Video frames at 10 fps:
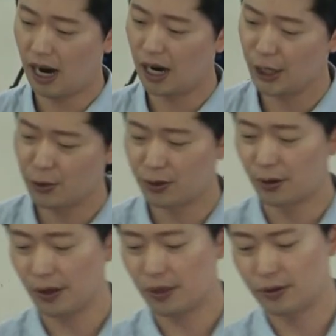Are you
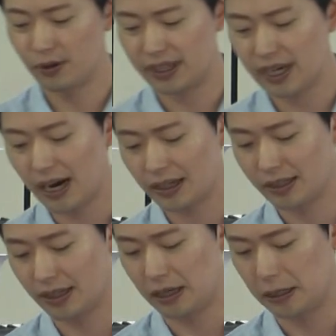going through a
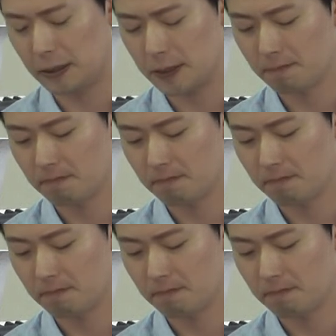dark night?